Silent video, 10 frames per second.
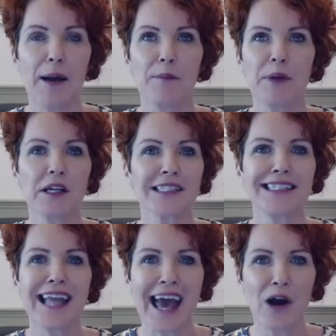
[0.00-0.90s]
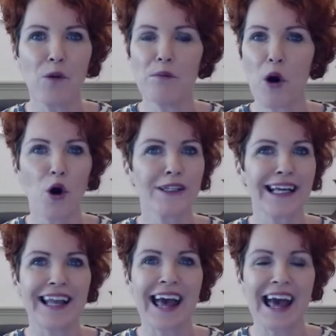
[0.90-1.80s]
Because now more
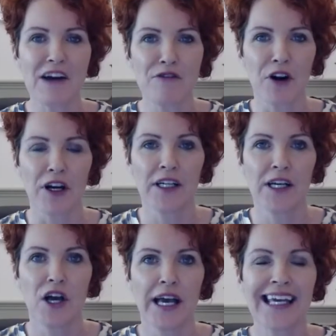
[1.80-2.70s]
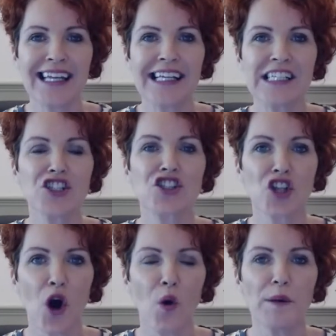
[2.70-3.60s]
than ever, it is
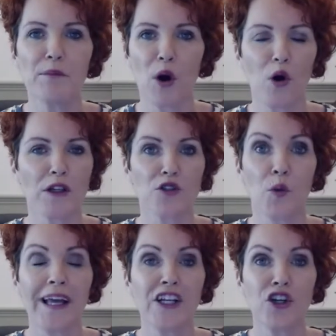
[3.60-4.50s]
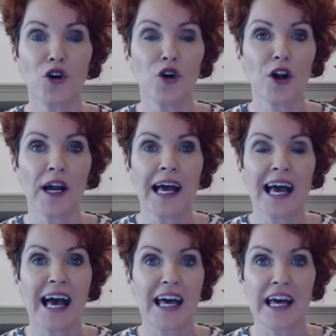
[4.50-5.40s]
so important, whether your
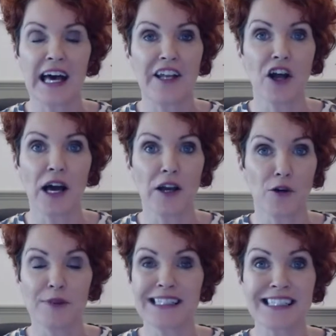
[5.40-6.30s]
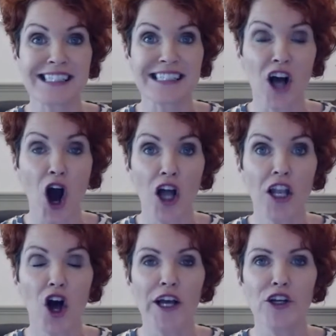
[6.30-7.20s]
business is
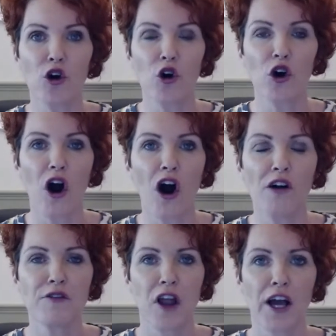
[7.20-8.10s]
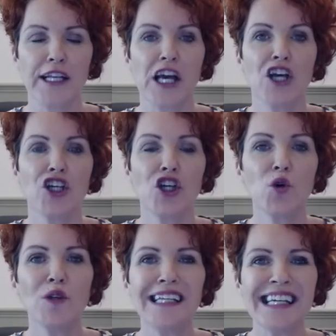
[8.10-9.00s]
online or offline, you
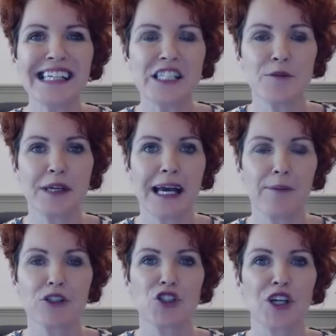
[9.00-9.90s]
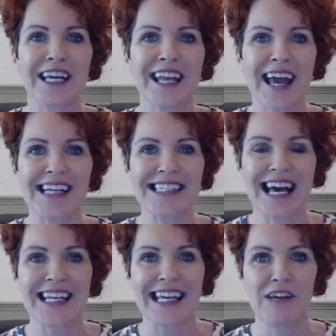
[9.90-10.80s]
need to be able to connect
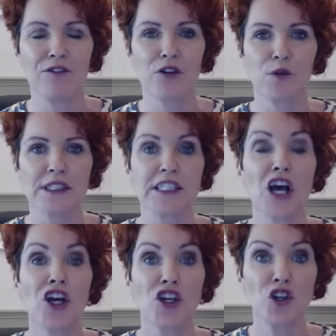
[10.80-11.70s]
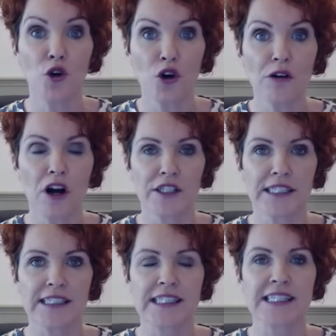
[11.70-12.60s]
and influence your
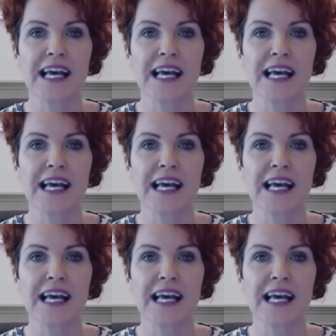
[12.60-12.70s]
audience